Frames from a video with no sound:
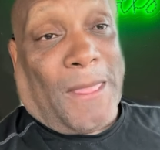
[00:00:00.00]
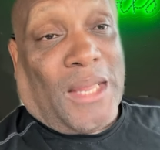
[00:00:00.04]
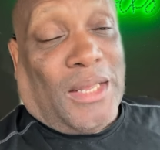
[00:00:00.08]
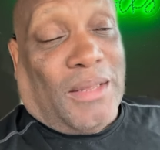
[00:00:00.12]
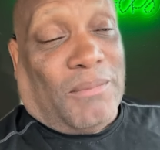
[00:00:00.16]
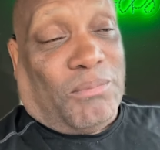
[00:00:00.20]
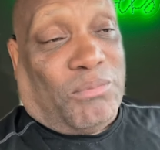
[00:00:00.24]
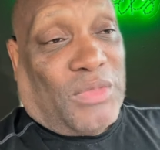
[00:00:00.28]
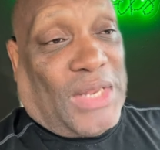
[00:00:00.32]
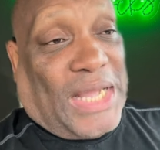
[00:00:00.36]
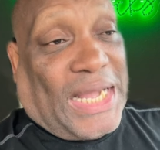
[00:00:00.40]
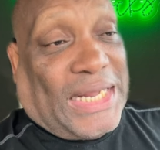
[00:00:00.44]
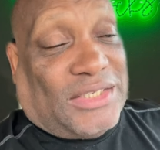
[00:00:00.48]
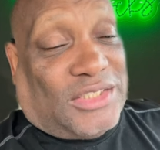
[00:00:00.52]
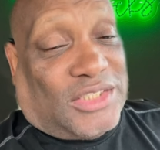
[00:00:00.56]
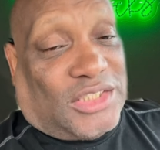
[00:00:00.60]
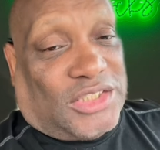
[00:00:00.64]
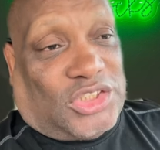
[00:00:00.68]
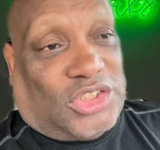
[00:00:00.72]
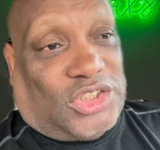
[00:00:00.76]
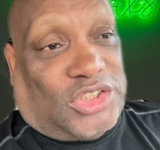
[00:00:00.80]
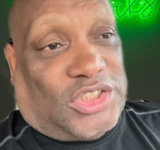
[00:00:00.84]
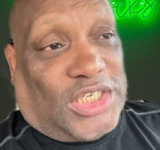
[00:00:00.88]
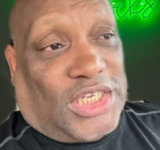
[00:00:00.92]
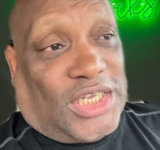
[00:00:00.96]
Not
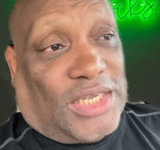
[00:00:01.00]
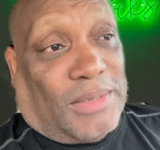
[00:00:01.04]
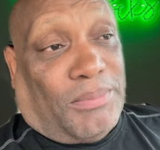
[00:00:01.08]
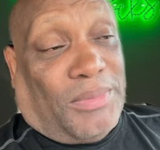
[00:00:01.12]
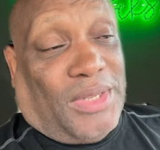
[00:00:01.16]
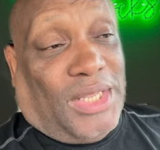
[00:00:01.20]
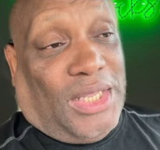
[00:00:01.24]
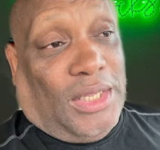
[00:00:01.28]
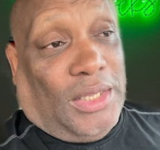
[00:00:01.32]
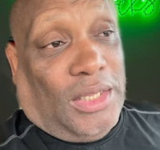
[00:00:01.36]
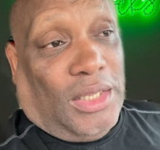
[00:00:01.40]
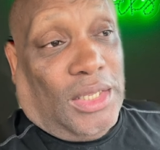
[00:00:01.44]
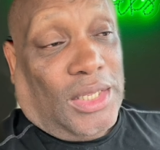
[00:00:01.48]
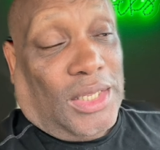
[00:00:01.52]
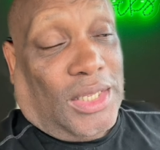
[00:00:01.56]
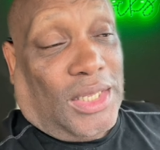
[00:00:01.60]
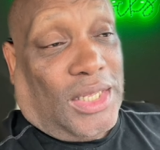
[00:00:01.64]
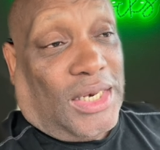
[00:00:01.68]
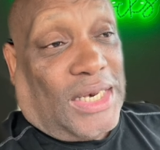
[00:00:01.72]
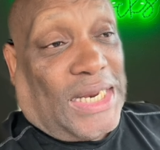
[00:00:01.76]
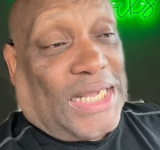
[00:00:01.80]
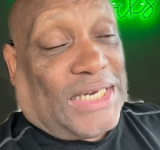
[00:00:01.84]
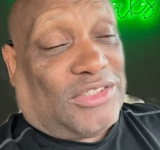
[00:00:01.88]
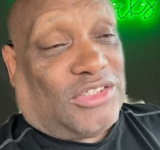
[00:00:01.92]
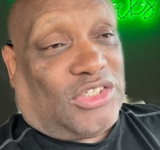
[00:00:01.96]
just GME,
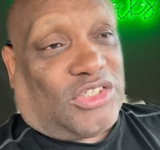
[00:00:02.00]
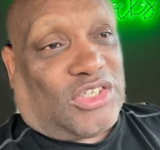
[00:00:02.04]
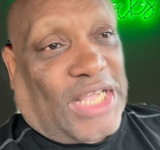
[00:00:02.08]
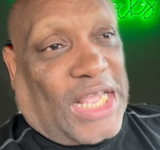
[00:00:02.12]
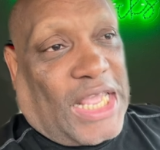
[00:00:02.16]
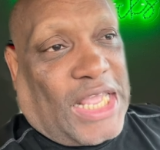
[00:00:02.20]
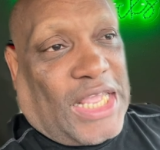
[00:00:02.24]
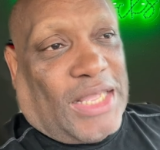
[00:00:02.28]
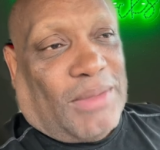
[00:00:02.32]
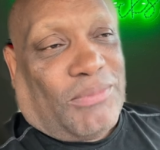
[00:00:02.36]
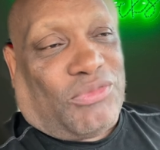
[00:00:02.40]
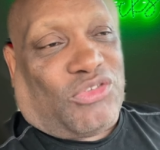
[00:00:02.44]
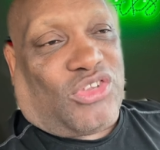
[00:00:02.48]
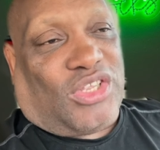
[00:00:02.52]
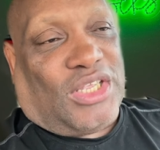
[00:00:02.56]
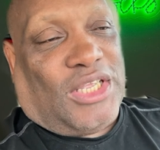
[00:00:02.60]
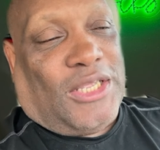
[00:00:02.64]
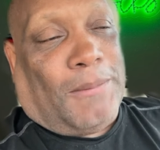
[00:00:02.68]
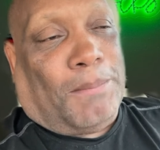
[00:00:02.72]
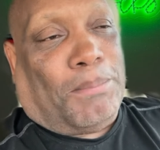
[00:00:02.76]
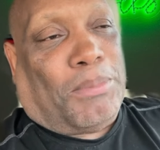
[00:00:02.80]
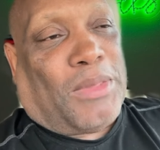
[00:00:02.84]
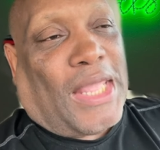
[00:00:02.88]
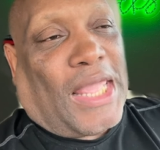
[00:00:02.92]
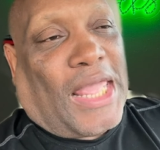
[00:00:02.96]
not just
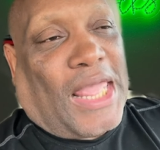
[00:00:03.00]
AMC,